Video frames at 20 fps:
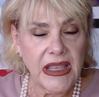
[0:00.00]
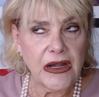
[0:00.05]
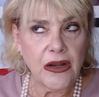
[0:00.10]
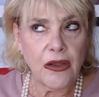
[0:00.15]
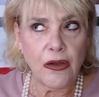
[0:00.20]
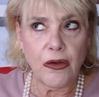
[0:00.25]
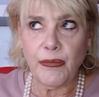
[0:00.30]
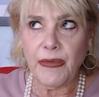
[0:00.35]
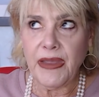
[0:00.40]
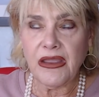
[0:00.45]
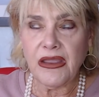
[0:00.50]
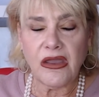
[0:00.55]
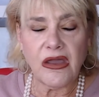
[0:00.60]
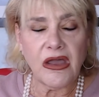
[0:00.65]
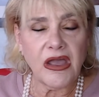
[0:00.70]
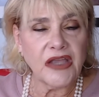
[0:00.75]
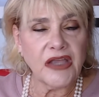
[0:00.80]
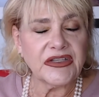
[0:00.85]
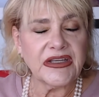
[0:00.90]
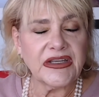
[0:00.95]
And oh my
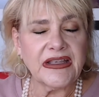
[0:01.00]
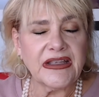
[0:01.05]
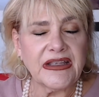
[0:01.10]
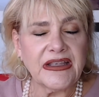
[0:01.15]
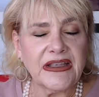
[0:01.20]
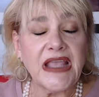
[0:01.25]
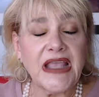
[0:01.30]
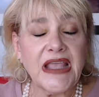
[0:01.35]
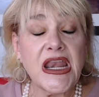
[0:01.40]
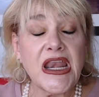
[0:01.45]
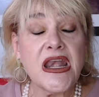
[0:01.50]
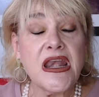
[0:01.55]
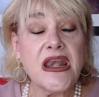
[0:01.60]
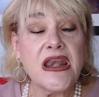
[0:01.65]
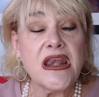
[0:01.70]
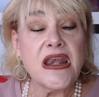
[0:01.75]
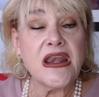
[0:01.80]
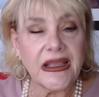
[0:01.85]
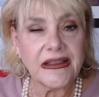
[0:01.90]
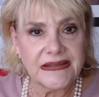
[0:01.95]
gosh, it's
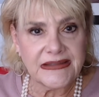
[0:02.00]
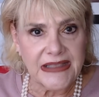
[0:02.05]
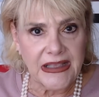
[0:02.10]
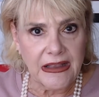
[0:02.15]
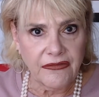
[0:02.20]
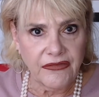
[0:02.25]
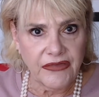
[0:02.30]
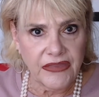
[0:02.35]
nuts out